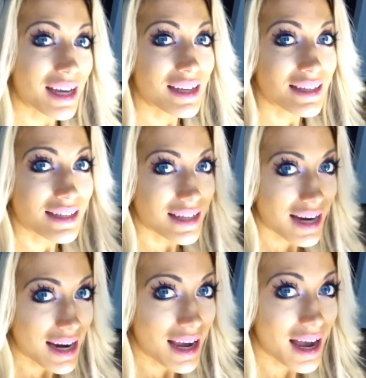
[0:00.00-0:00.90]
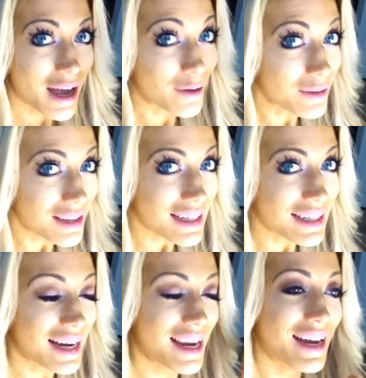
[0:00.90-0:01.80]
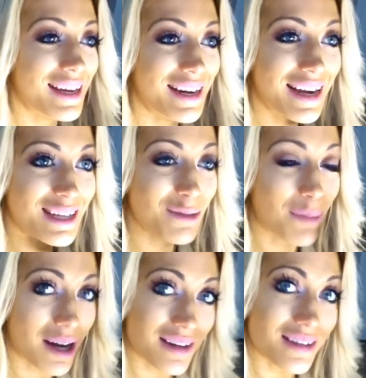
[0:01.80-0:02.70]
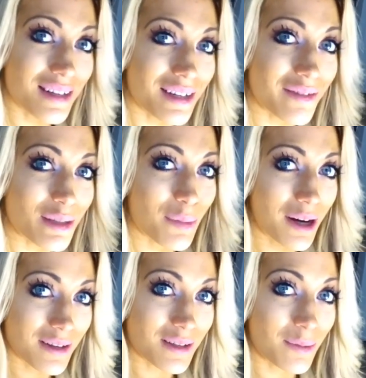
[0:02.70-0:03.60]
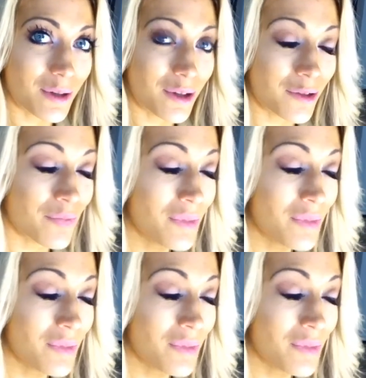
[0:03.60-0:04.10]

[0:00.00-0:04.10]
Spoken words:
stay healthy, and as positive as possible.